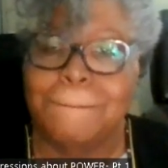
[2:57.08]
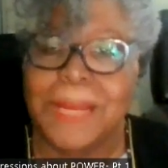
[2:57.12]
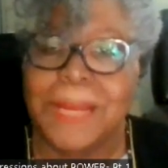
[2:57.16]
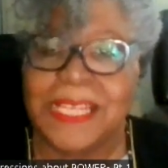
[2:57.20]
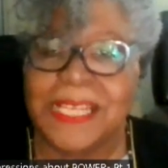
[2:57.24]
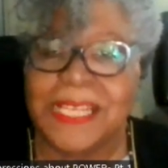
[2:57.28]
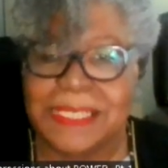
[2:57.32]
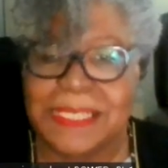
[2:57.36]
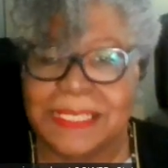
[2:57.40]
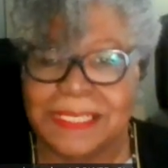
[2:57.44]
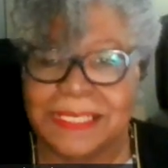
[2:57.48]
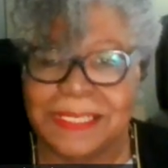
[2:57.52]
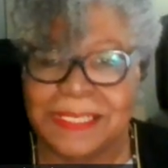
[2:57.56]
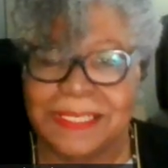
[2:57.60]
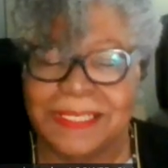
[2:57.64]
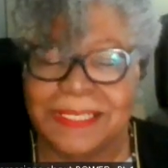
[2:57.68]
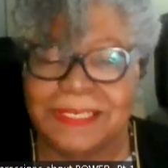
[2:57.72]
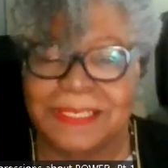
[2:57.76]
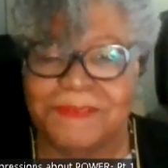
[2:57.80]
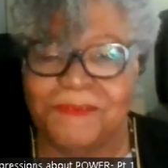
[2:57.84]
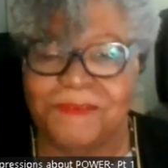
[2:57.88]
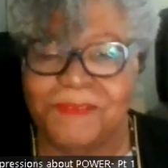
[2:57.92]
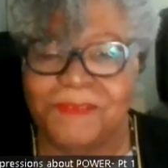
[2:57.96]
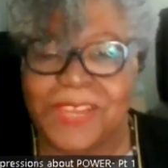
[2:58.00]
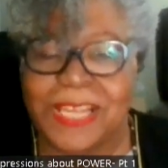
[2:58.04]

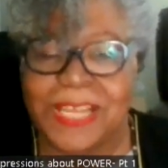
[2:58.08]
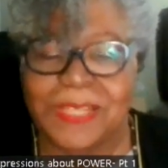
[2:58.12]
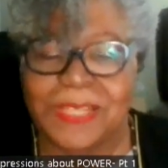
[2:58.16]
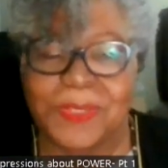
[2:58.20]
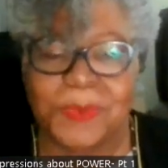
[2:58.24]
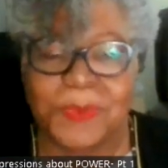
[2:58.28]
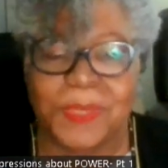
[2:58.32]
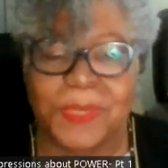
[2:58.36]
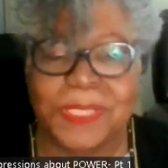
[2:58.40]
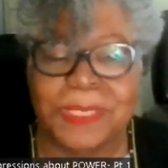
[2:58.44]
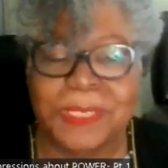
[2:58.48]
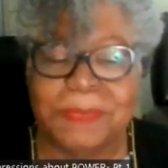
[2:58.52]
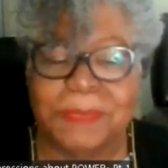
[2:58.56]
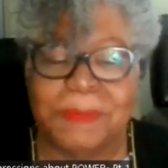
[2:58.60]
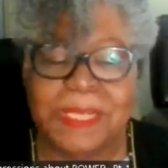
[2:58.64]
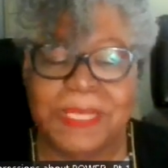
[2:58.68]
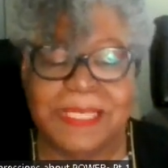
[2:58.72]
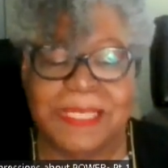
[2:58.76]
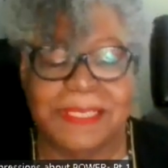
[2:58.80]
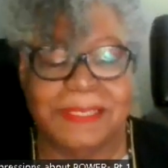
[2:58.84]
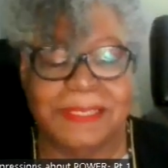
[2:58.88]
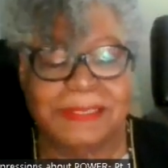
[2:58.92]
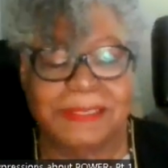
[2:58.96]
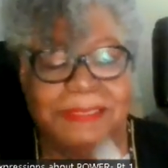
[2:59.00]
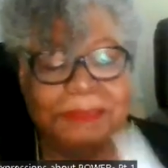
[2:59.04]
flex one's
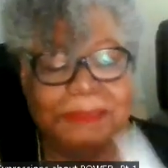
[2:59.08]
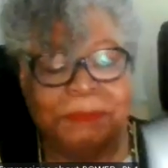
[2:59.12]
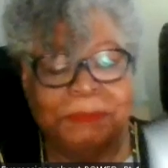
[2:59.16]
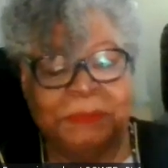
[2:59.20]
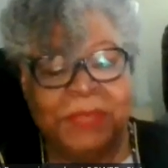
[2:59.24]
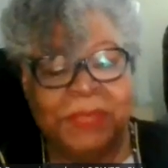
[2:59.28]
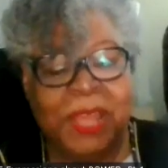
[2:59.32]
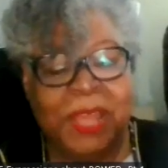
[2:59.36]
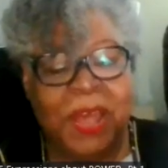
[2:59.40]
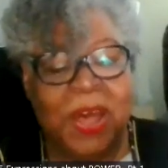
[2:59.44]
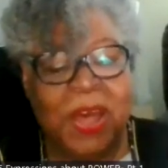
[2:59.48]
muscle.